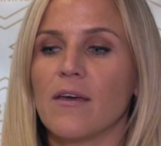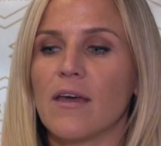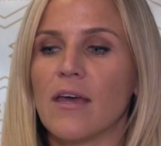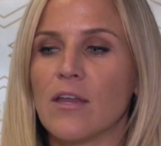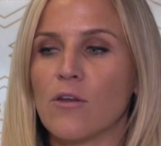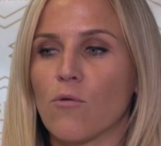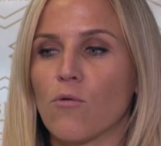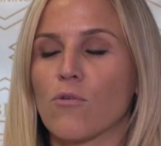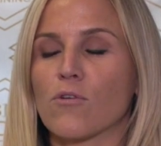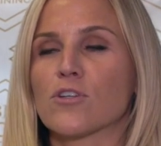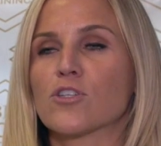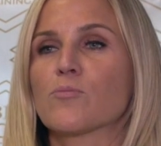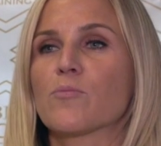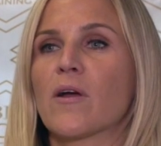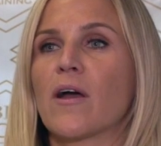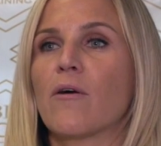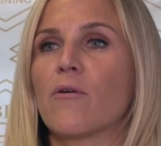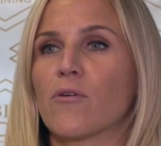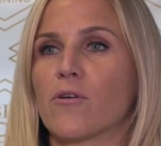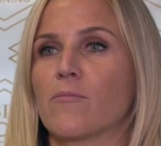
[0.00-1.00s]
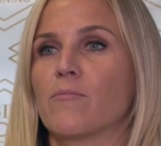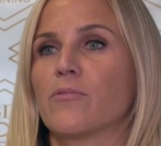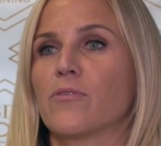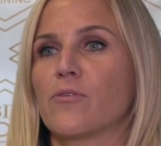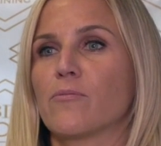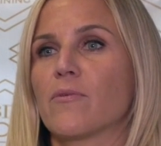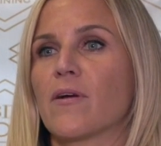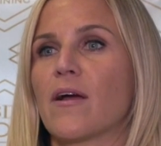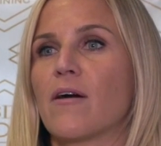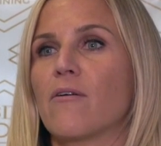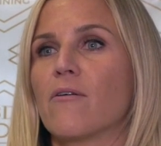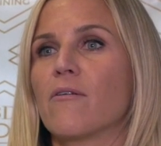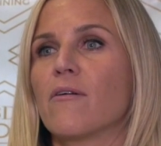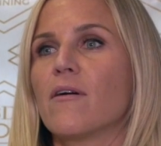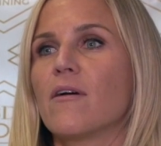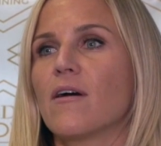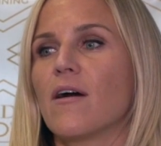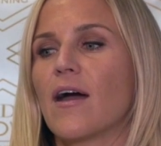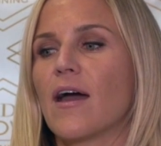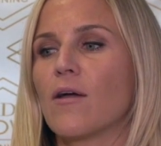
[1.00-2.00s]
an orange brow or a blue brow.
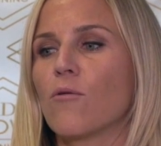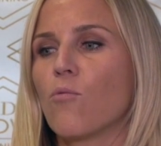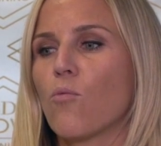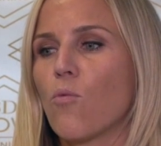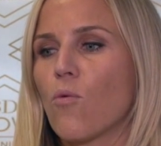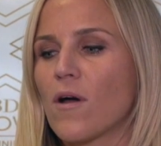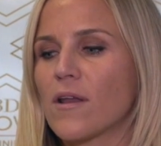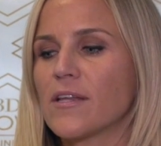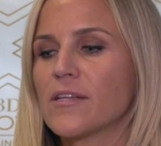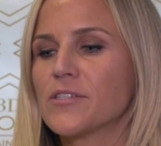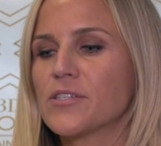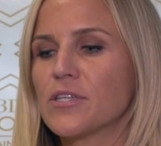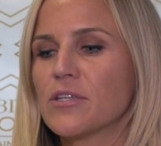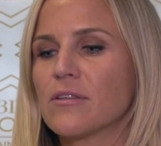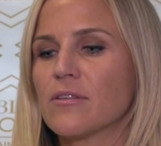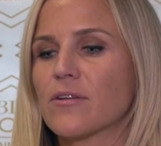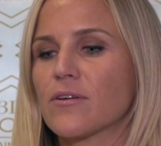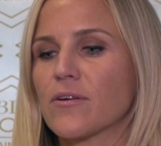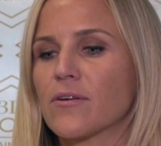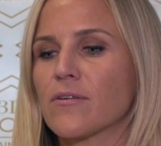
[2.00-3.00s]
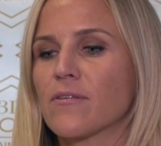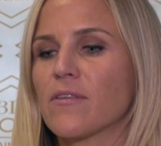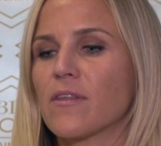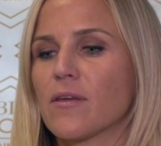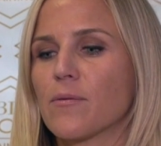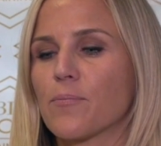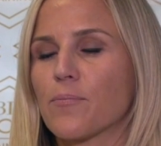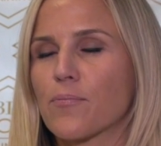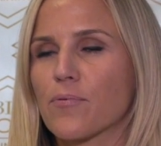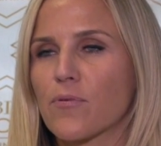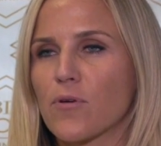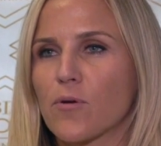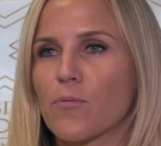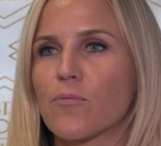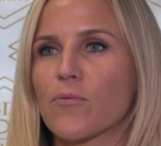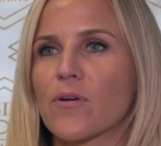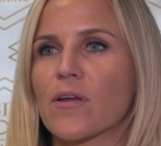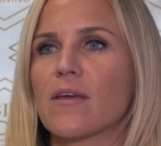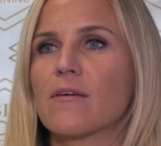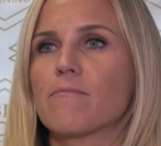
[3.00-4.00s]
I wanted to learn the
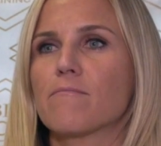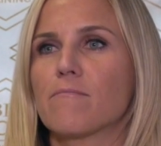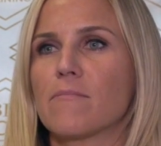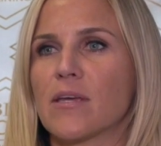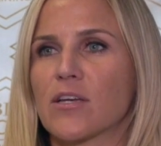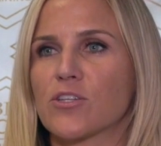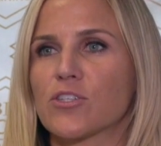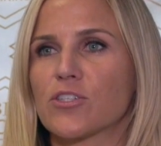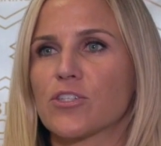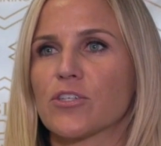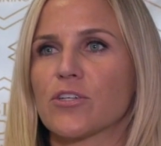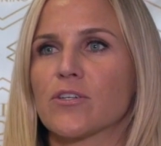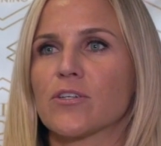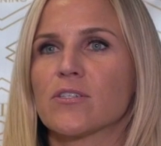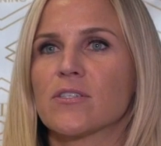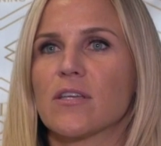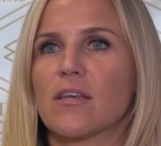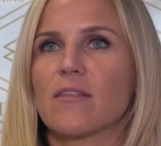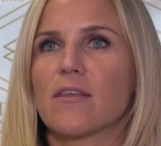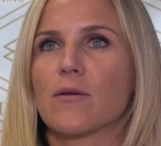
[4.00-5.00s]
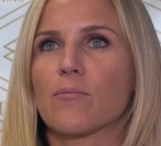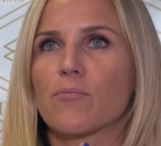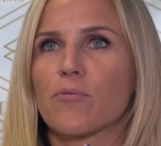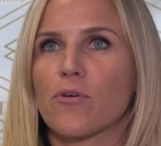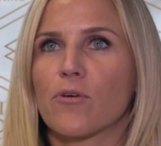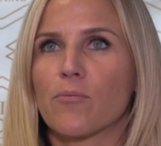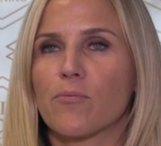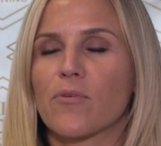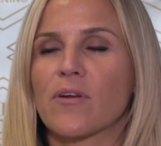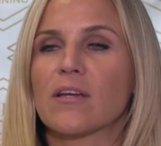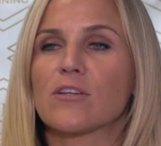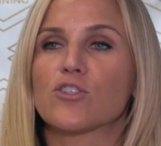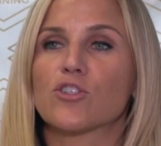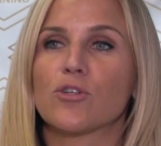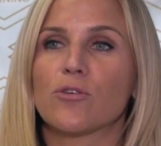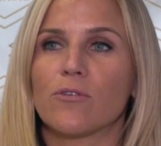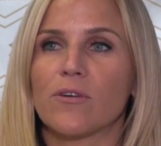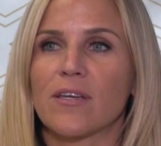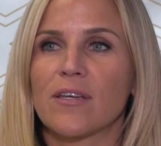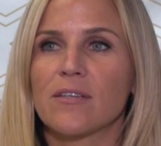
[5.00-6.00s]
appropriate mixtures and the appropriate
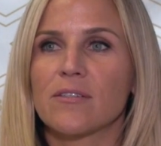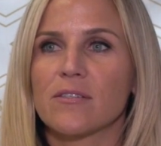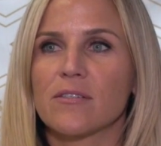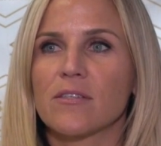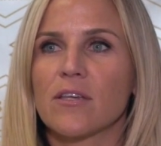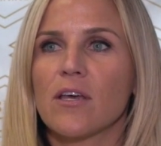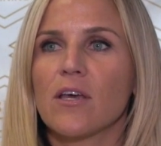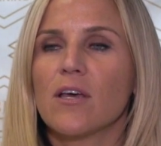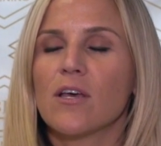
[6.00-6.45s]
choice